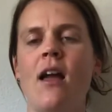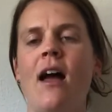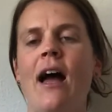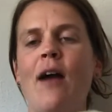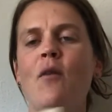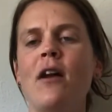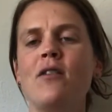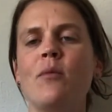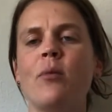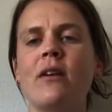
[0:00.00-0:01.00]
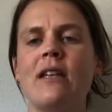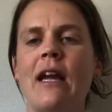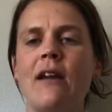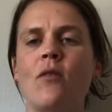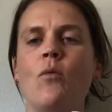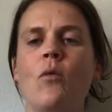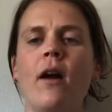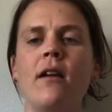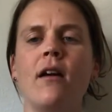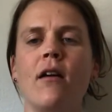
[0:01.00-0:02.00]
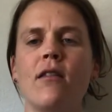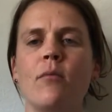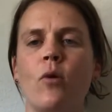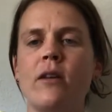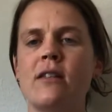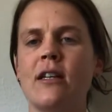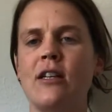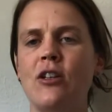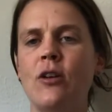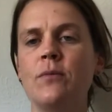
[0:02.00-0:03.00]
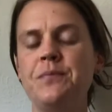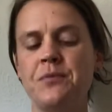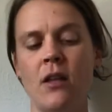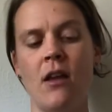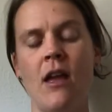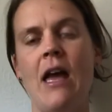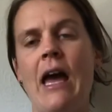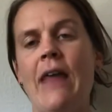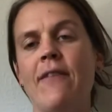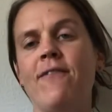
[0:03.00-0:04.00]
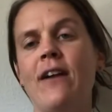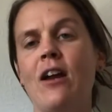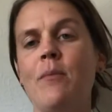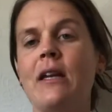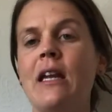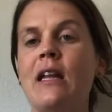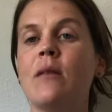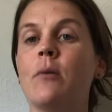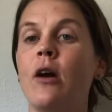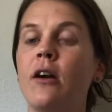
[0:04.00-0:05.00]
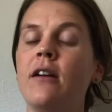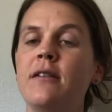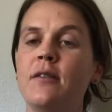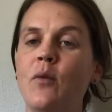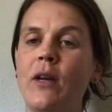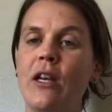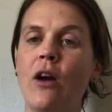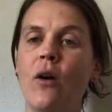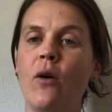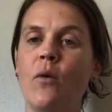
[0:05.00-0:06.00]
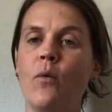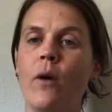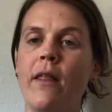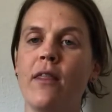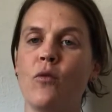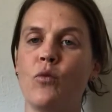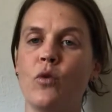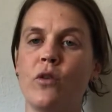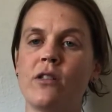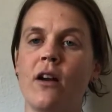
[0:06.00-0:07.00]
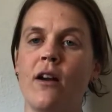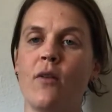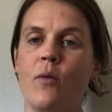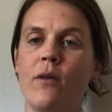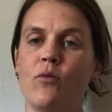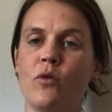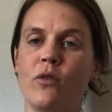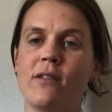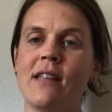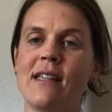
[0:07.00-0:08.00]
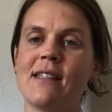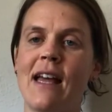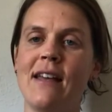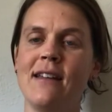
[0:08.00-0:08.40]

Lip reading: I want you to predict, what are the boys going to do? At the very beginning of the book, we know what the rules are, what rules they set,